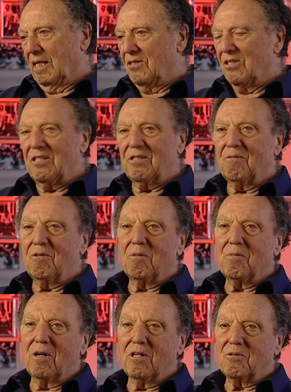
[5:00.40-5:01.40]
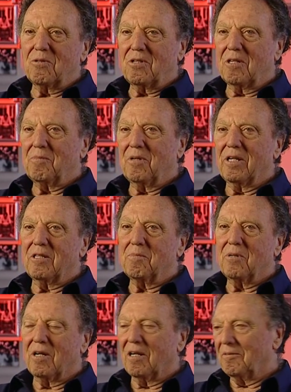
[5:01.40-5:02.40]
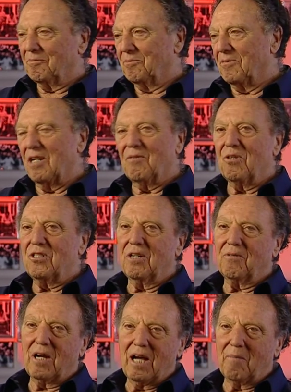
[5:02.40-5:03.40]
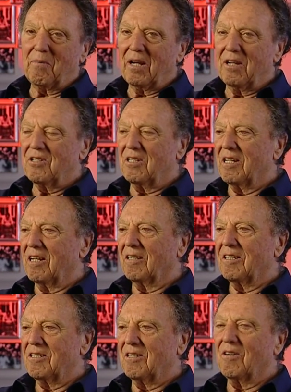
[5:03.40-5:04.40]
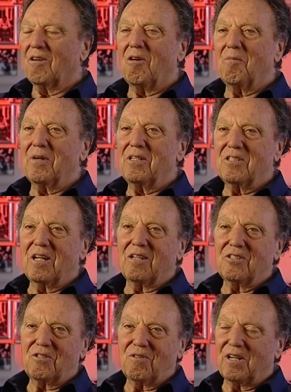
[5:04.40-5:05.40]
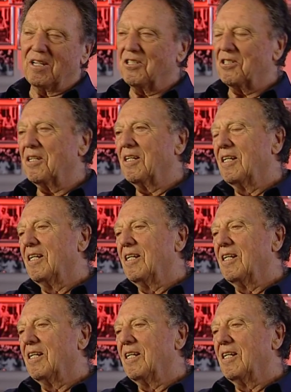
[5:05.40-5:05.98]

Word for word: and Jason Robards was going to play the part, none of which ever happened, incidentally, so it all may sound strange.